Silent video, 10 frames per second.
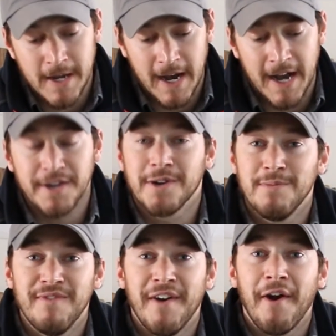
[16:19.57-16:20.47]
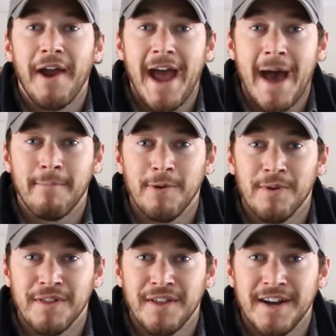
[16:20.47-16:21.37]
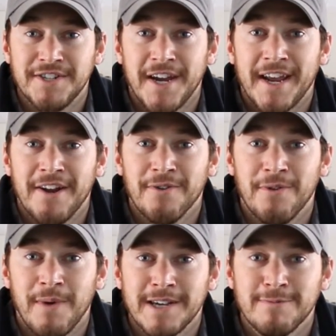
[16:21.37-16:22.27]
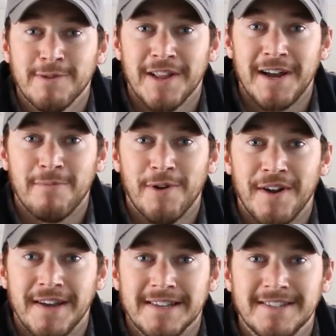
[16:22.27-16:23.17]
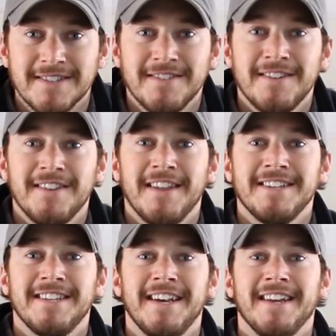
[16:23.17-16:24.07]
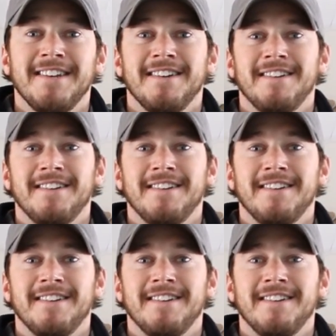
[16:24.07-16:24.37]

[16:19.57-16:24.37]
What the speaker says: you're going to be very happy with checking out the Rexpid line of broadheads. Thanks again.